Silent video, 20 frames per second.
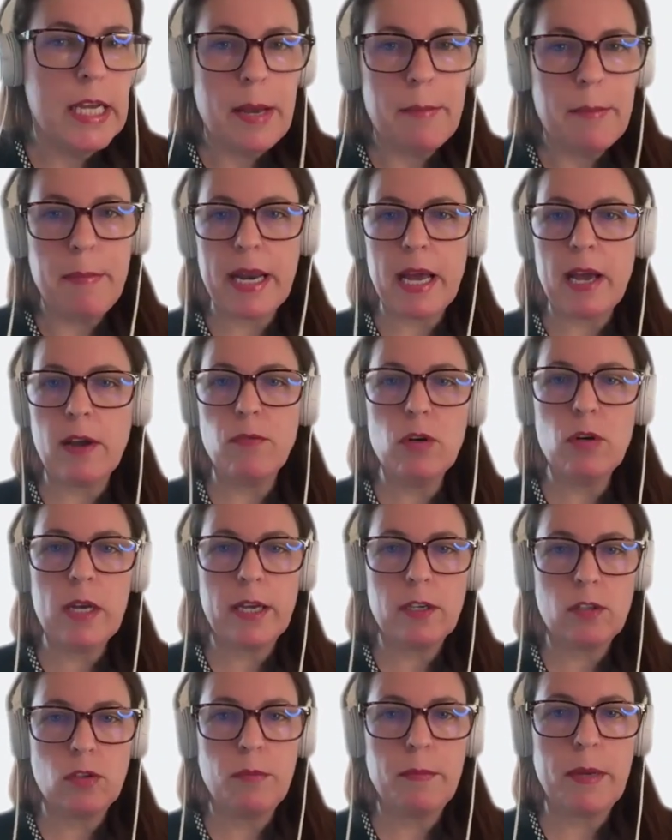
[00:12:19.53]
but I would
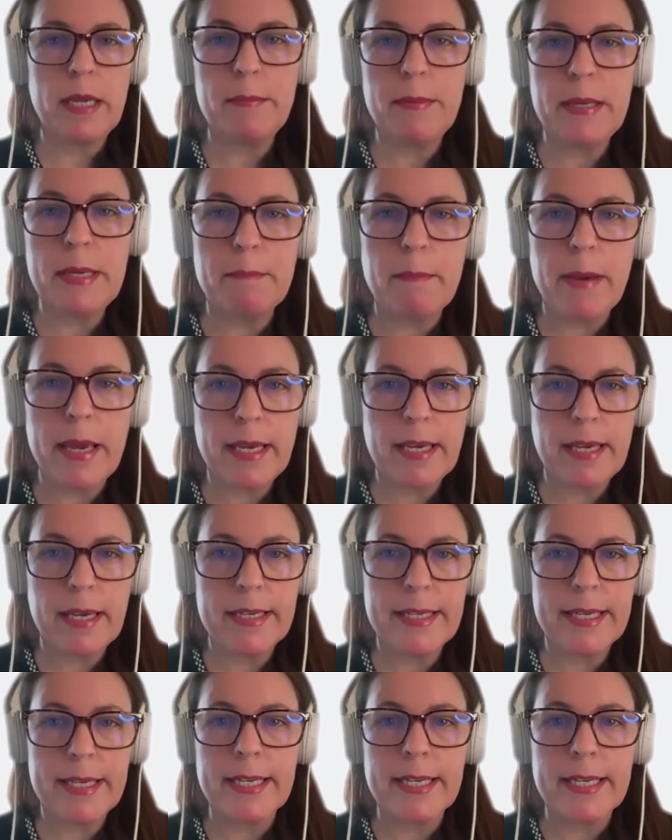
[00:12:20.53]
like to maybe make it